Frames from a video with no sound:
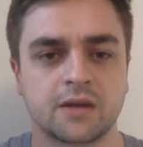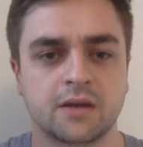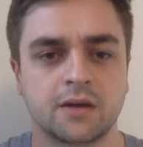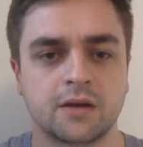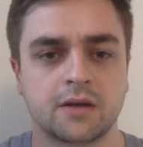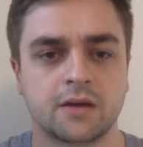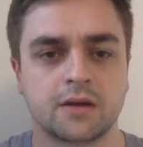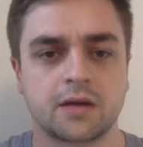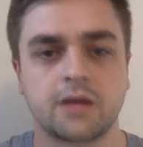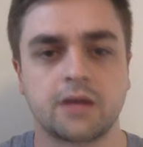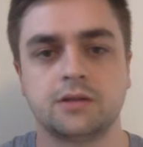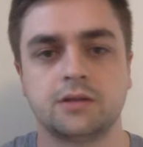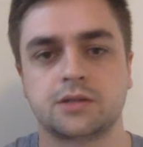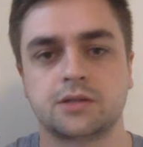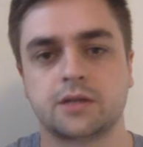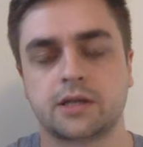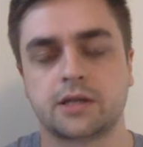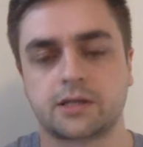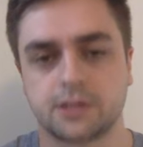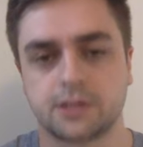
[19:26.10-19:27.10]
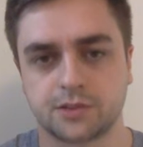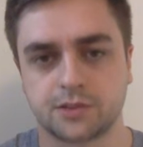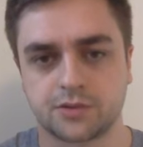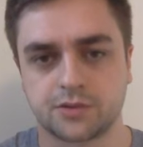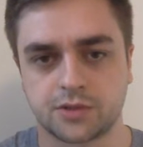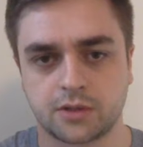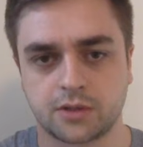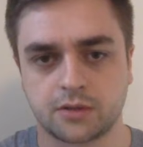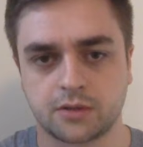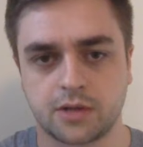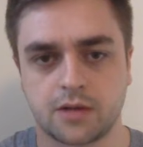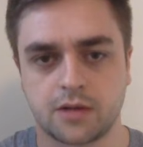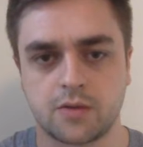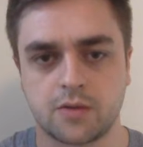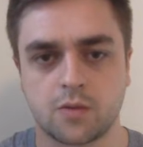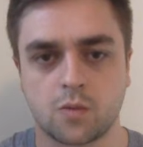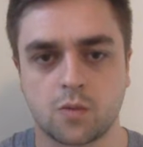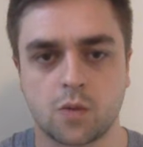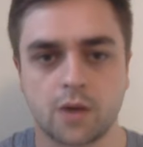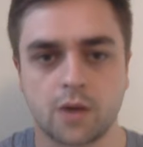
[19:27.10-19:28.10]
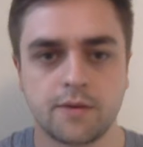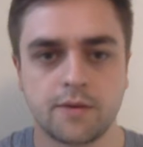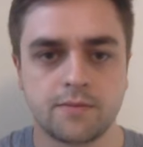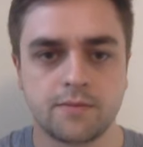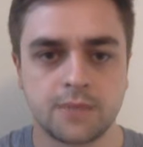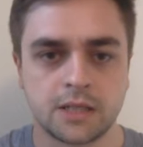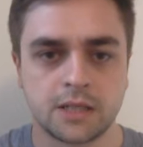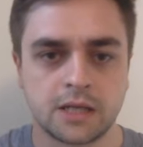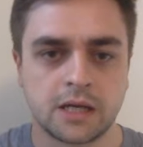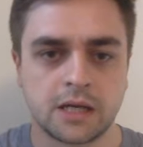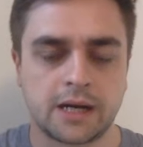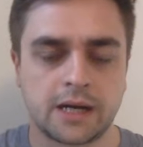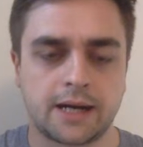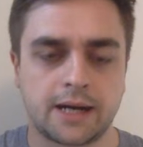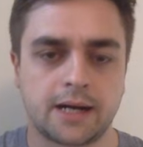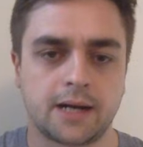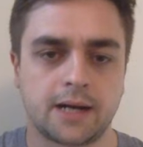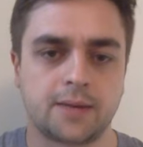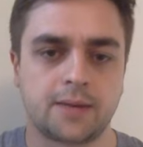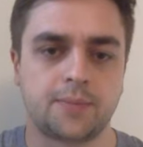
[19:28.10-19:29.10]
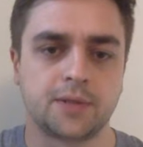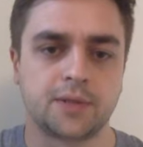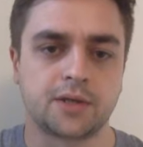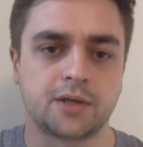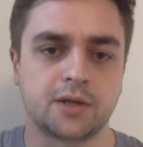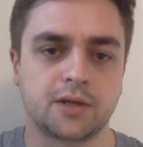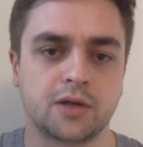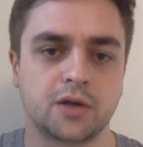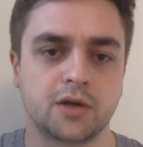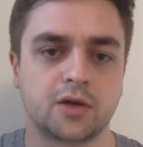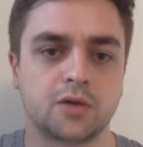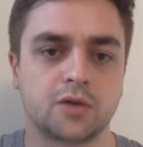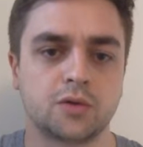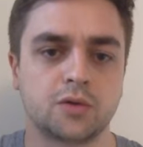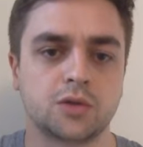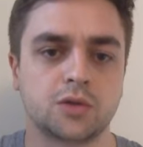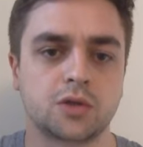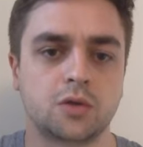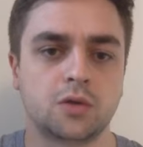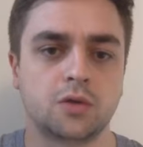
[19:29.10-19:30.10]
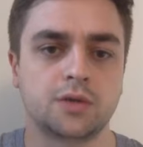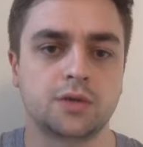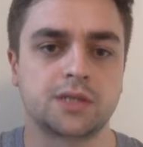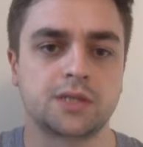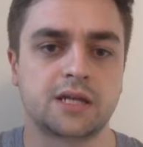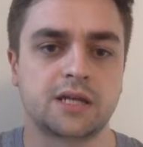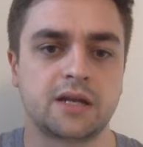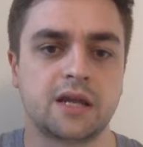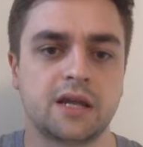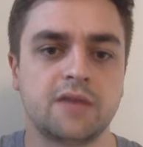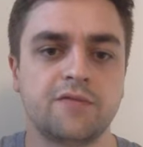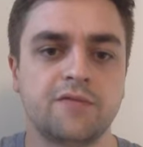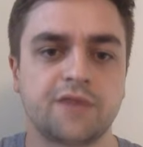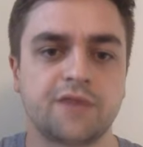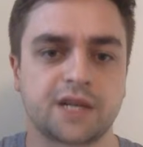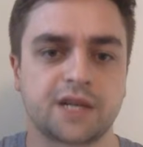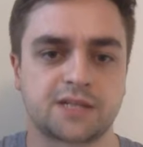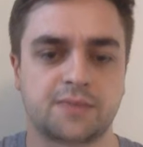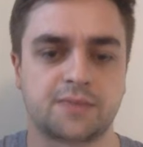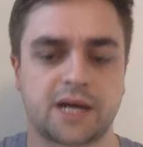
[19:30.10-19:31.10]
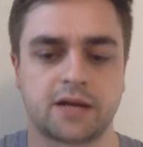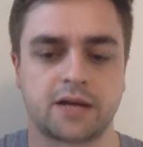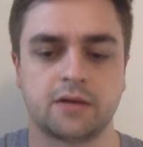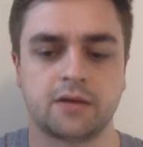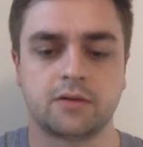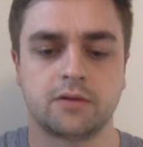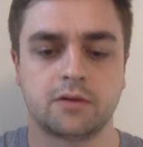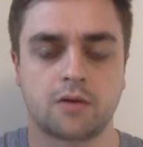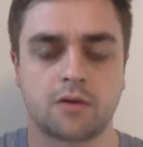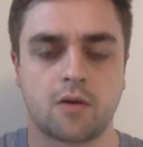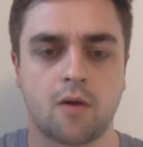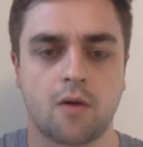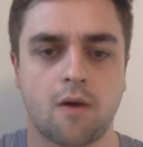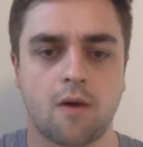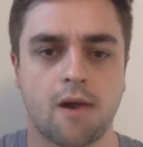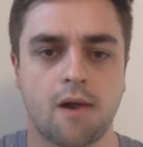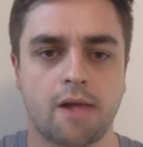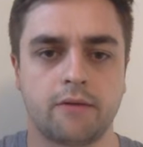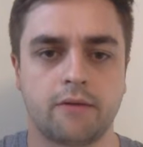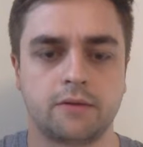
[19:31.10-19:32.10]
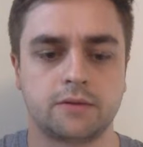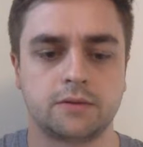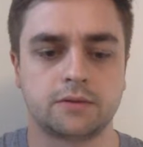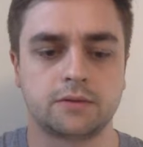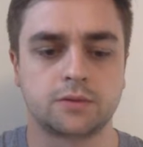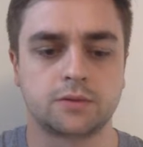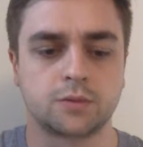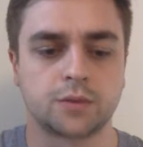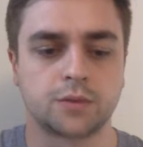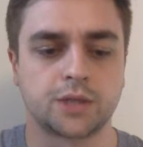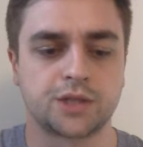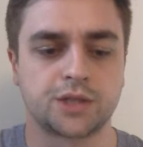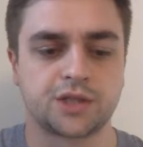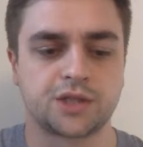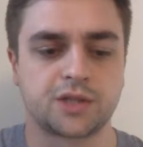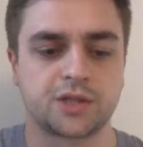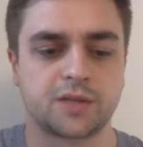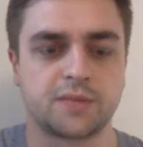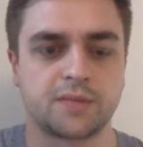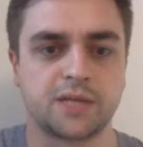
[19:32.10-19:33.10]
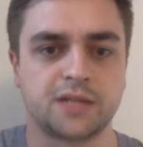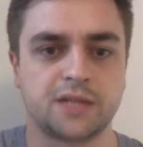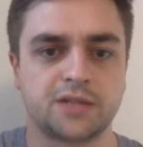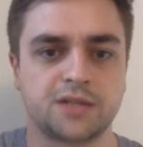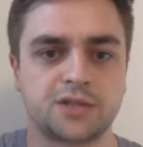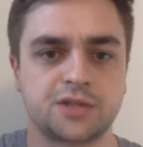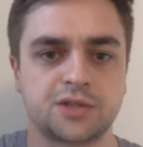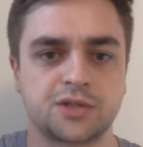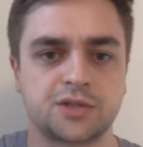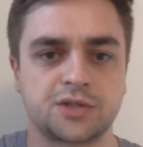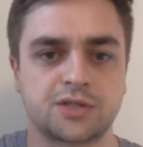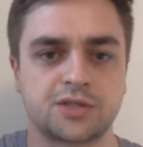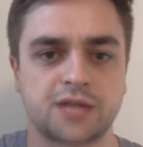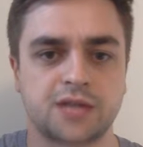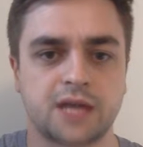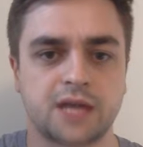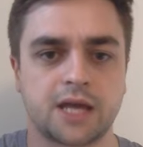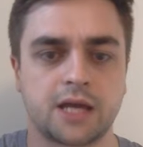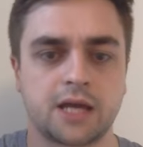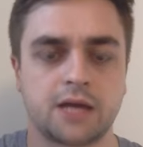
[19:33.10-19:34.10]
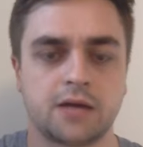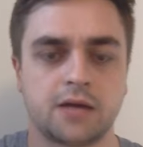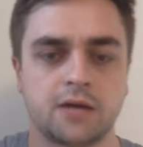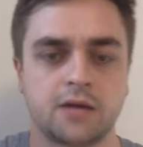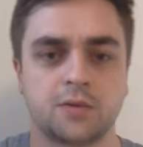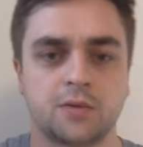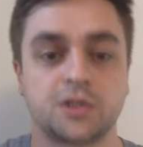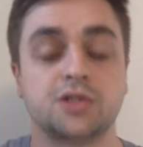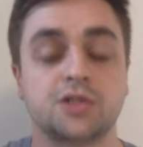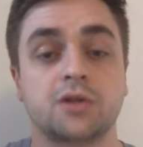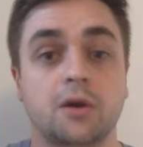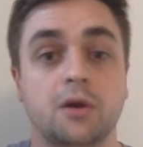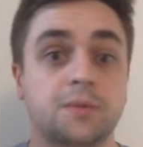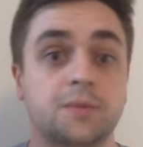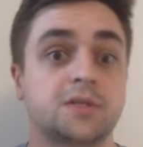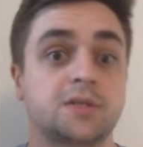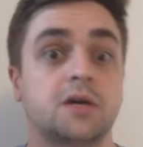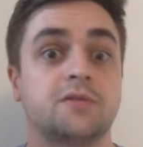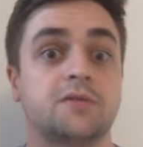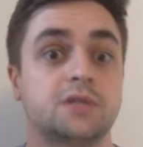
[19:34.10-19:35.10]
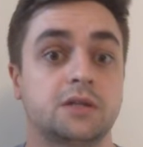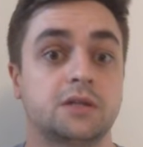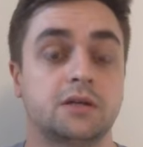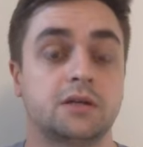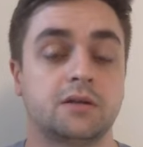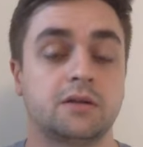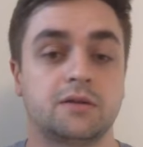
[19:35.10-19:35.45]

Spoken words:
Okay, so that does result in 1, but you could also call this in an infix manner, which means to say, which is the opposite, obviously.